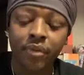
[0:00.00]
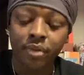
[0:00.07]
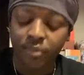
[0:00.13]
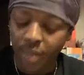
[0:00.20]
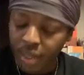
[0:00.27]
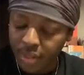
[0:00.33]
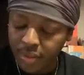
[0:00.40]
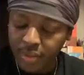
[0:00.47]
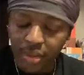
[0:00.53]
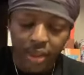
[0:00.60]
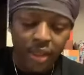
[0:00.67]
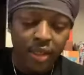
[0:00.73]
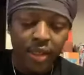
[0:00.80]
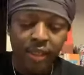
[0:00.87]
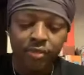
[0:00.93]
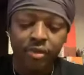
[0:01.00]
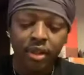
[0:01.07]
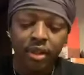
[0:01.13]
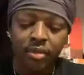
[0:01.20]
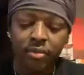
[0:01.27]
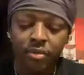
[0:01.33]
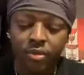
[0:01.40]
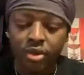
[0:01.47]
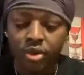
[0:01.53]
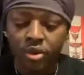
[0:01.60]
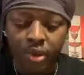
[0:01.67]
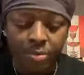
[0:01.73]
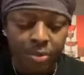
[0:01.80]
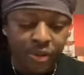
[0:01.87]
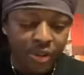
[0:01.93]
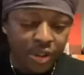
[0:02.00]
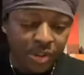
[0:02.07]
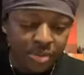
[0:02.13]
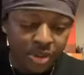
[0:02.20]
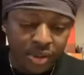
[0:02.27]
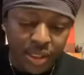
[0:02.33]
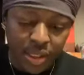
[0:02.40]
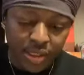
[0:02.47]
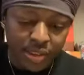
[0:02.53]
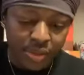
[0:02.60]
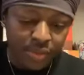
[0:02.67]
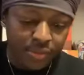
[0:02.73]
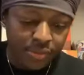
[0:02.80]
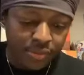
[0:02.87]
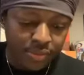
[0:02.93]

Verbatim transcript: Right? And that's why, real quick precept, Shalakia.